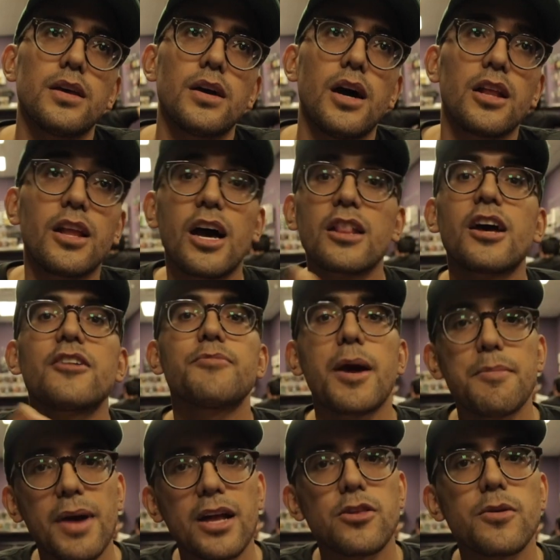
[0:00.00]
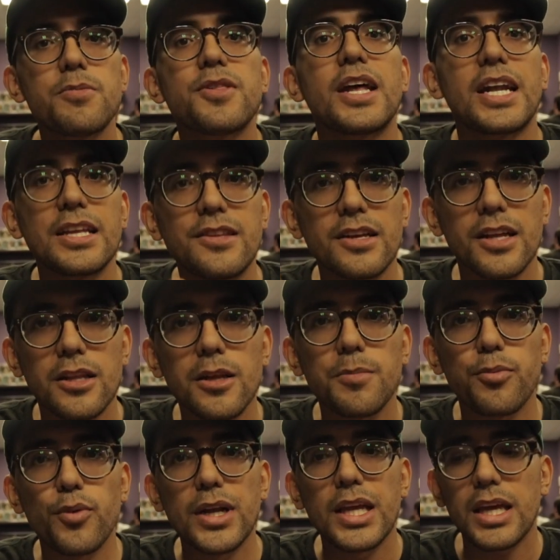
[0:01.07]
a lot of my matchups that I did end
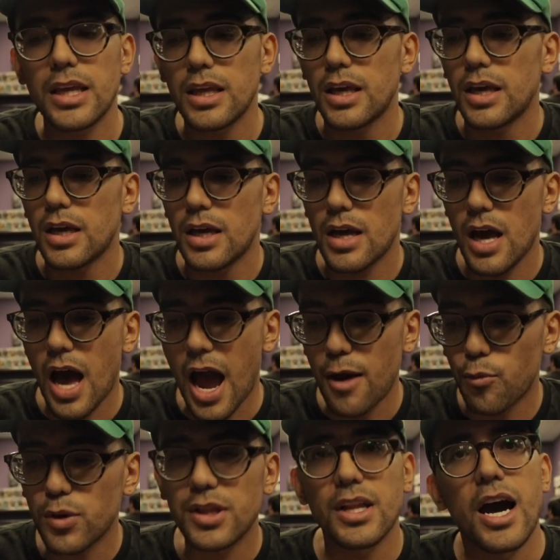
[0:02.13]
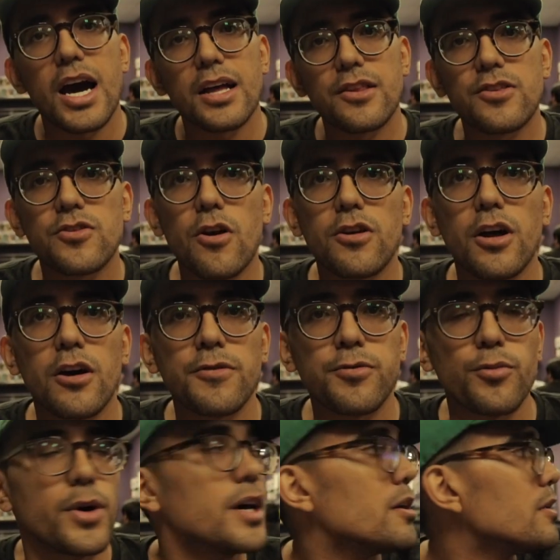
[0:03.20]
up winning, I would not start
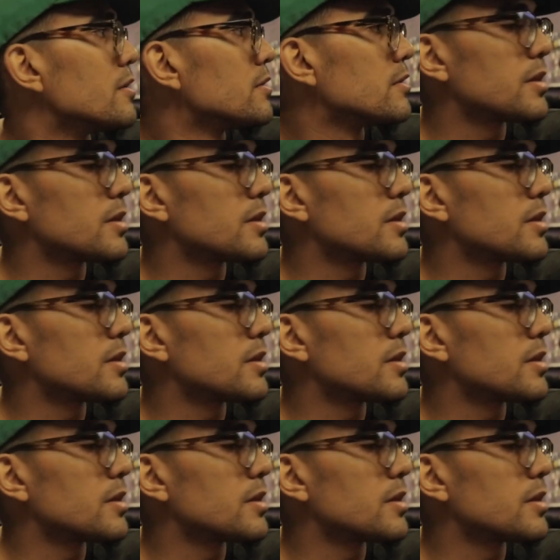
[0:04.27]
off well.